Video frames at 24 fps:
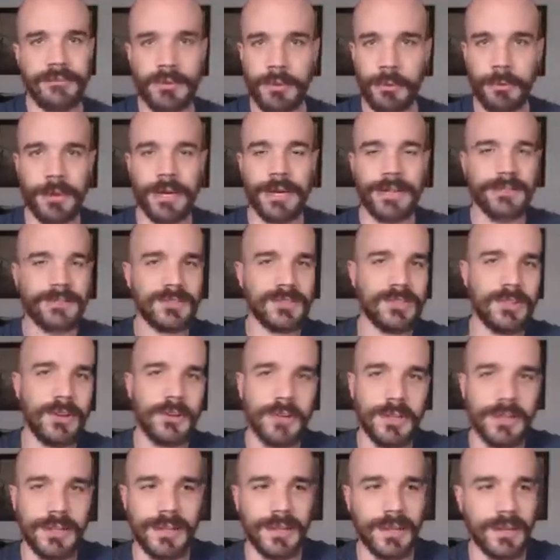you want to
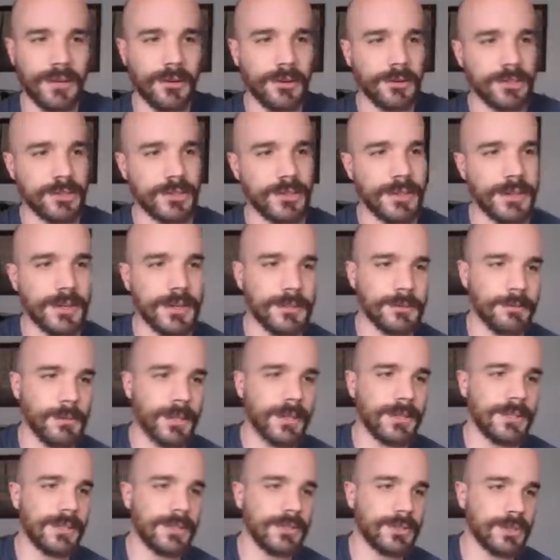install it like Arch Linux.
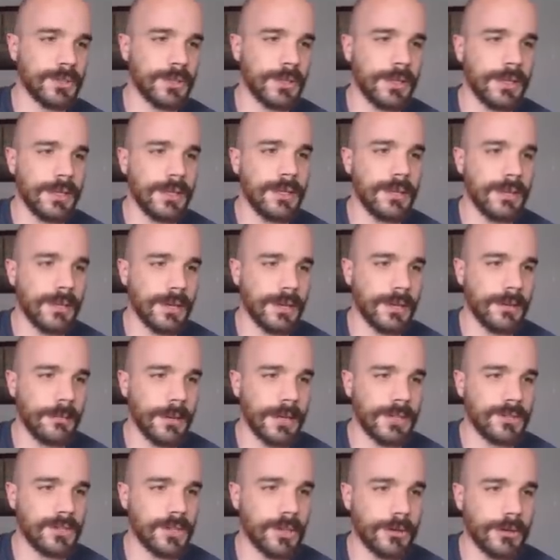But additionally, like
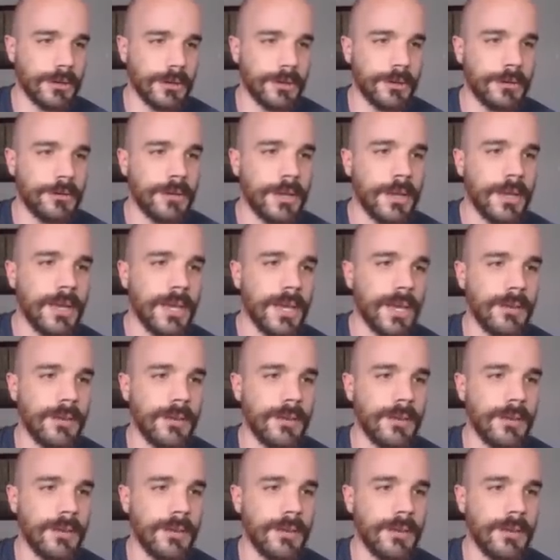Manjaro,